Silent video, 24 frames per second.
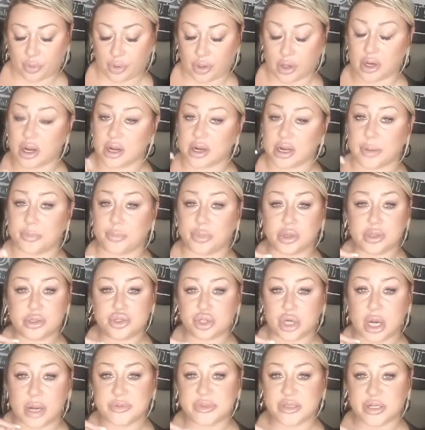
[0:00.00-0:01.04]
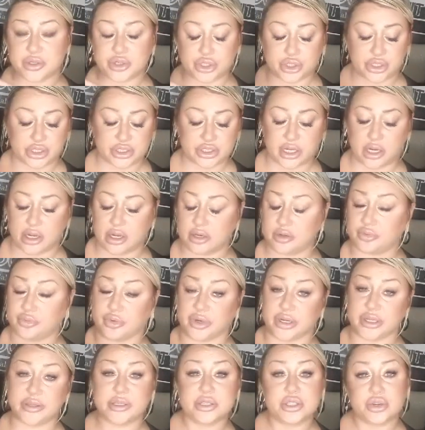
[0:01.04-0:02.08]
a couple of drops under your tongue, read the
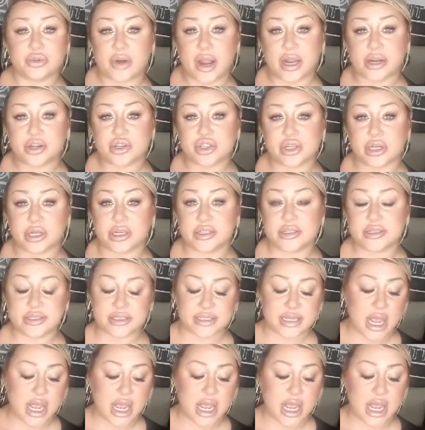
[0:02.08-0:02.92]
directions.